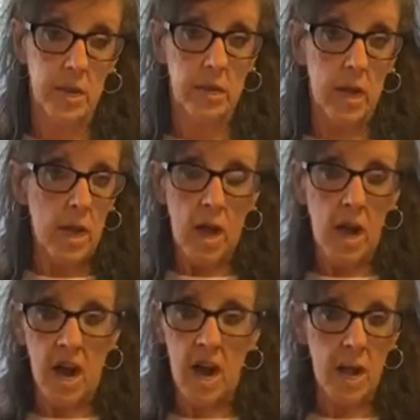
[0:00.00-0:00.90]
And
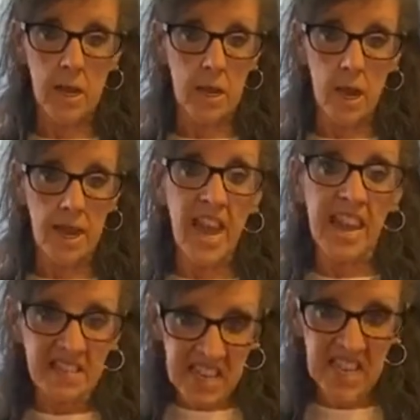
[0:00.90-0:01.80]
I
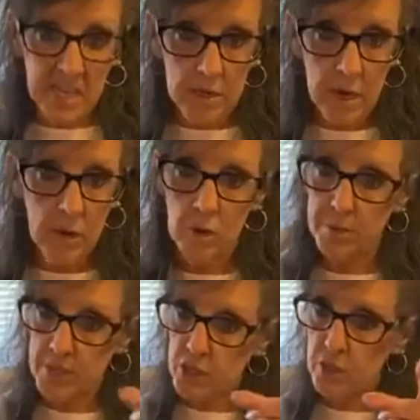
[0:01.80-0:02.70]
hate the heat. I don't
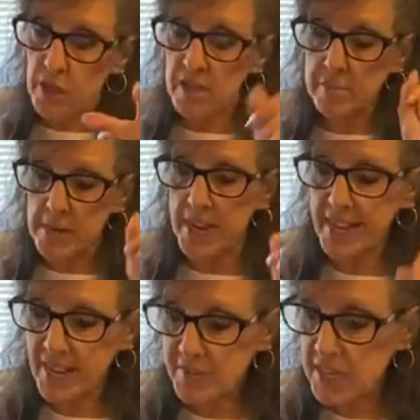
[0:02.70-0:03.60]
know about you guys, but I
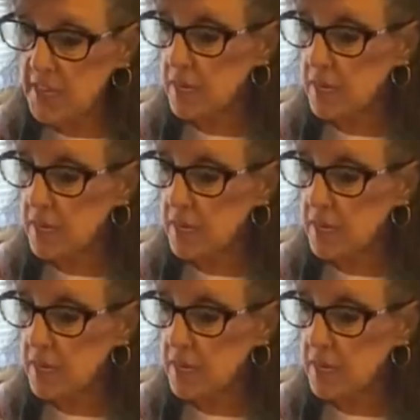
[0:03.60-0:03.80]
hate